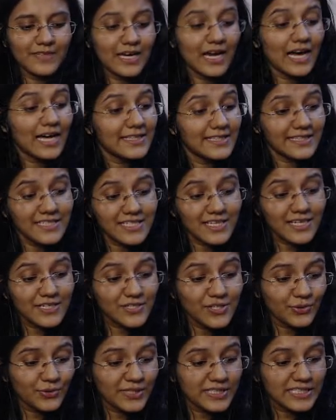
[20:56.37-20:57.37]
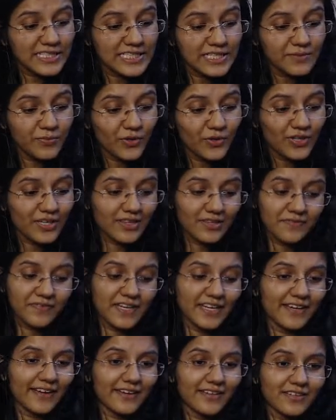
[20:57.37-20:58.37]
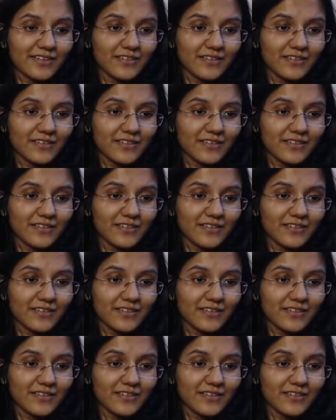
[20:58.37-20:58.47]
Adesh, I show the leaderboard at the very end.